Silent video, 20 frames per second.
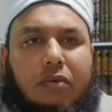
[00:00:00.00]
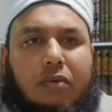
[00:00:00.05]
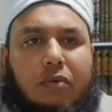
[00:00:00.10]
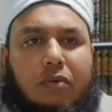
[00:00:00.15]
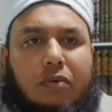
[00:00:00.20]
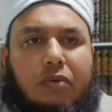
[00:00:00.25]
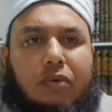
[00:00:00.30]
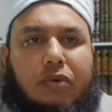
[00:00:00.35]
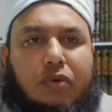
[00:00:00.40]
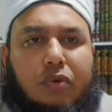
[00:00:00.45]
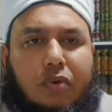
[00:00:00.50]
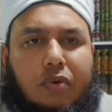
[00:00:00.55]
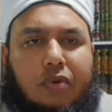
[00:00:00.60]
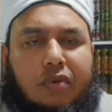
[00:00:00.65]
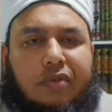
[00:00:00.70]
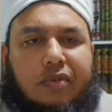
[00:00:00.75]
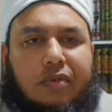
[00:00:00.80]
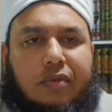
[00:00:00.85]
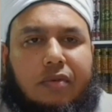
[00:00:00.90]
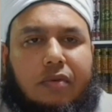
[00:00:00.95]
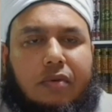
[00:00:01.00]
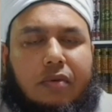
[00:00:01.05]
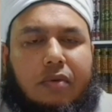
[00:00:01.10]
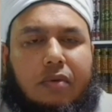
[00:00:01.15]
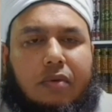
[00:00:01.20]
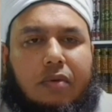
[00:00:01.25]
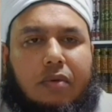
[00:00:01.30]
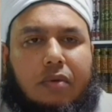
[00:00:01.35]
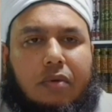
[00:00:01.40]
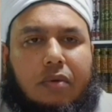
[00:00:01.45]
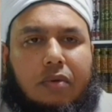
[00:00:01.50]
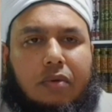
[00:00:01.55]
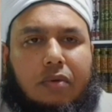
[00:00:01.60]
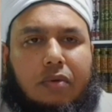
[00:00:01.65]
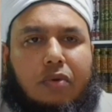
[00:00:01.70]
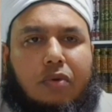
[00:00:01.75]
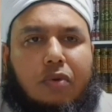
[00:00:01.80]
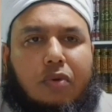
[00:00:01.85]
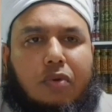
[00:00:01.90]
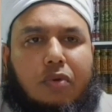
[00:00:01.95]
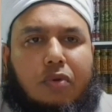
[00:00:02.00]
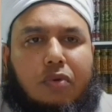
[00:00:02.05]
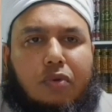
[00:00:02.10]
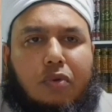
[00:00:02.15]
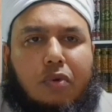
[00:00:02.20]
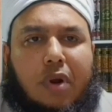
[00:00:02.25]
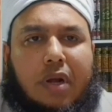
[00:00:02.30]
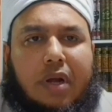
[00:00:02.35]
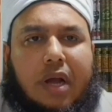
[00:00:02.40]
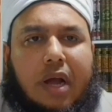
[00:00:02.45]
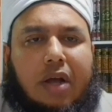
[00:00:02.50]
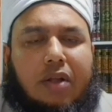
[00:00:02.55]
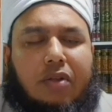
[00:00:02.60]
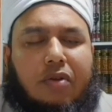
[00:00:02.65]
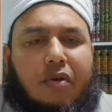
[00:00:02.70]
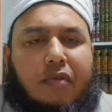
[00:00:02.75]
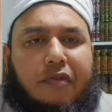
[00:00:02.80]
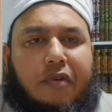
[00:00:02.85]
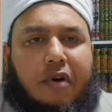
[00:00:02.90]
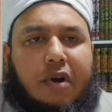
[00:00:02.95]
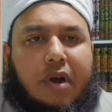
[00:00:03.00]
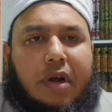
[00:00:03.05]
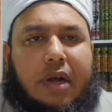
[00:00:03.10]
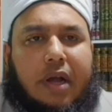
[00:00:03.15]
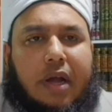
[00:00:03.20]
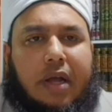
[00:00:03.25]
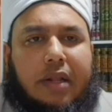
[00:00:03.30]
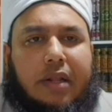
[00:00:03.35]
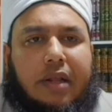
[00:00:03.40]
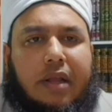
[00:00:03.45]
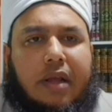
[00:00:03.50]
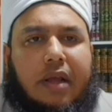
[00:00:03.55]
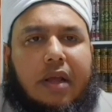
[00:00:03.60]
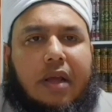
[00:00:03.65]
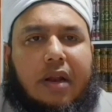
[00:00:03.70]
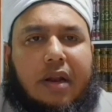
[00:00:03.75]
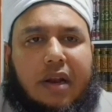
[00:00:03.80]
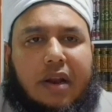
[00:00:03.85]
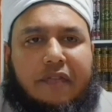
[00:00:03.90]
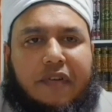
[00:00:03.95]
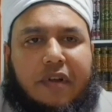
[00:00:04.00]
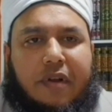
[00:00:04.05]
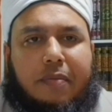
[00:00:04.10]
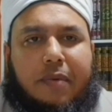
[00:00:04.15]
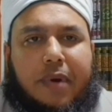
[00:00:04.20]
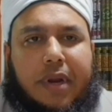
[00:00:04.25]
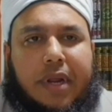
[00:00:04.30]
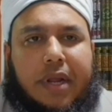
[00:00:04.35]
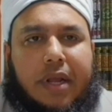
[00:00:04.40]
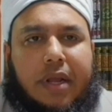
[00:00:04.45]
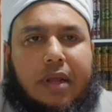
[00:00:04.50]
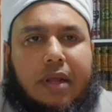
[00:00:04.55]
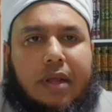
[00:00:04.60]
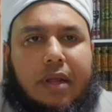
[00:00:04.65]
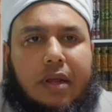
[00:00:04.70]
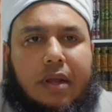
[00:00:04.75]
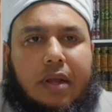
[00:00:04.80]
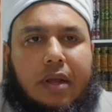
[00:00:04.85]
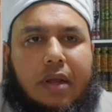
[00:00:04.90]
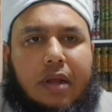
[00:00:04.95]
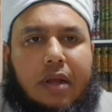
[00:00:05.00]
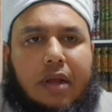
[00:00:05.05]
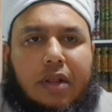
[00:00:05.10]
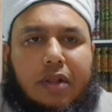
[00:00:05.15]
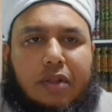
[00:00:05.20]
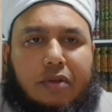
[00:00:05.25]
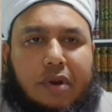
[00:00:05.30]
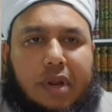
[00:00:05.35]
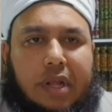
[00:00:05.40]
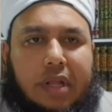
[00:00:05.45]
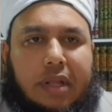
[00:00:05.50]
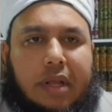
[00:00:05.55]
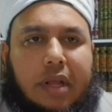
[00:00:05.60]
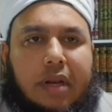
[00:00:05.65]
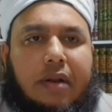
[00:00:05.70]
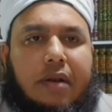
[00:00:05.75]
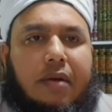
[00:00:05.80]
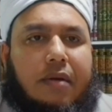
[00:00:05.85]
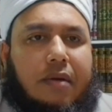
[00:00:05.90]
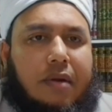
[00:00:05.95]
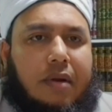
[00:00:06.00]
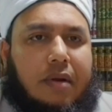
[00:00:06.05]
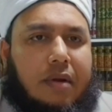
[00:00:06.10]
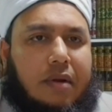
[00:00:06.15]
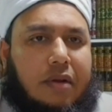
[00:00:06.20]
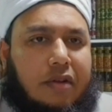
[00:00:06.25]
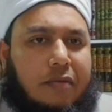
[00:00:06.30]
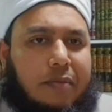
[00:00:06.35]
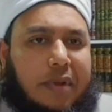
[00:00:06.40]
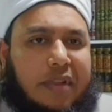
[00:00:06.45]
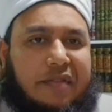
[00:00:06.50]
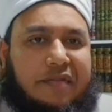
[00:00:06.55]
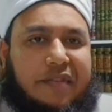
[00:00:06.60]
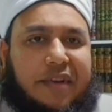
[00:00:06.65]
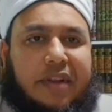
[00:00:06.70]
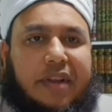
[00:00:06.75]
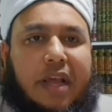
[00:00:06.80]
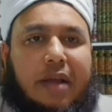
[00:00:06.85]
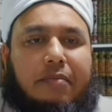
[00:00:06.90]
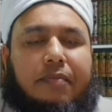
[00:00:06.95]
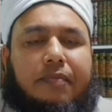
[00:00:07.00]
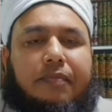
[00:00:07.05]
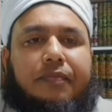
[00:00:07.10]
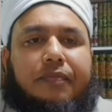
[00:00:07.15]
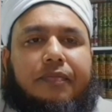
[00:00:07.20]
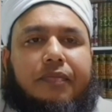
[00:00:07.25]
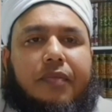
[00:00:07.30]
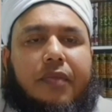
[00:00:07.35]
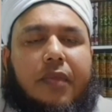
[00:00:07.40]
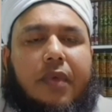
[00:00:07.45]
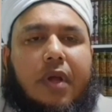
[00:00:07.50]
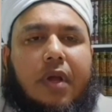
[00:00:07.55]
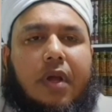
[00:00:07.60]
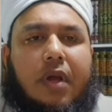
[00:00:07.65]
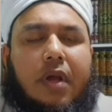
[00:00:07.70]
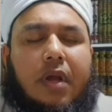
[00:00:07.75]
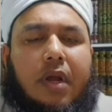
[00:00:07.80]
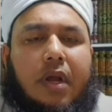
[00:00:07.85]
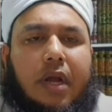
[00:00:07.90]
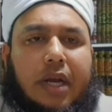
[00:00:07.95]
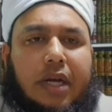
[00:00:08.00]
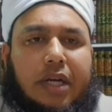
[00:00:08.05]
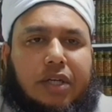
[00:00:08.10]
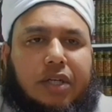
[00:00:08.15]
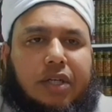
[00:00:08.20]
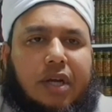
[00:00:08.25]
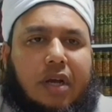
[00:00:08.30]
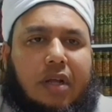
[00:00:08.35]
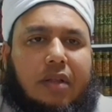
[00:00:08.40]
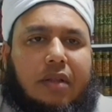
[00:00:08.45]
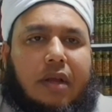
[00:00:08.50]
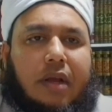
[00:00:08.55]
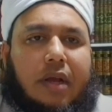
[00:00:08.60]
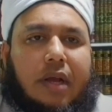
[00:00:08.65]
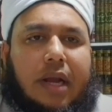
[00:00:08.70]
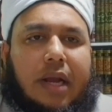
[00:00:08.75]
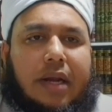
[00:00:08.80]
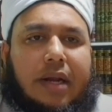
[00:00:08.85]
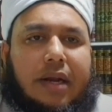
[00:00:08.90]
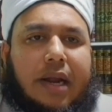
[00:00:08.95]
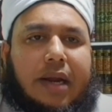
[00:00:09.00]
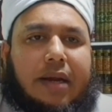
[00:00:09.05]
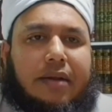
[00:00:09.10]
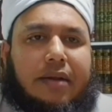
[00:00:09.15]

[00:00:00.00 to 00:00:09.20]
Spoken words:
to choose to do 2 rak'at or 4 rak'at Nafl prayer during that specific time. And inshallah, at